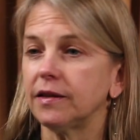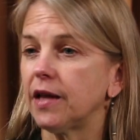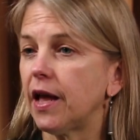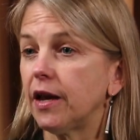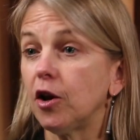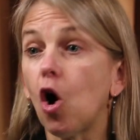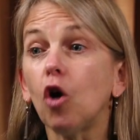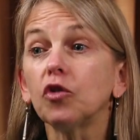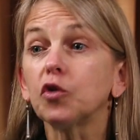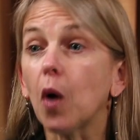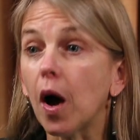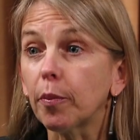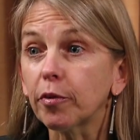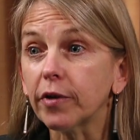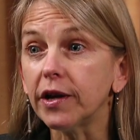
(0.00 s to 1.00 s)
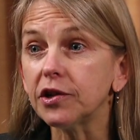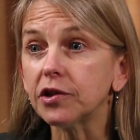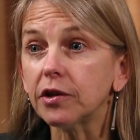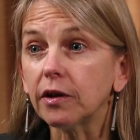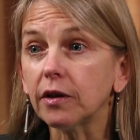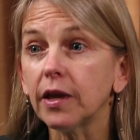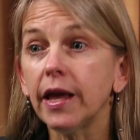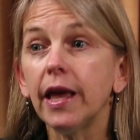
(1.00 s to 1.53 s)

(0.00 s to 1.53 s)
And also operational.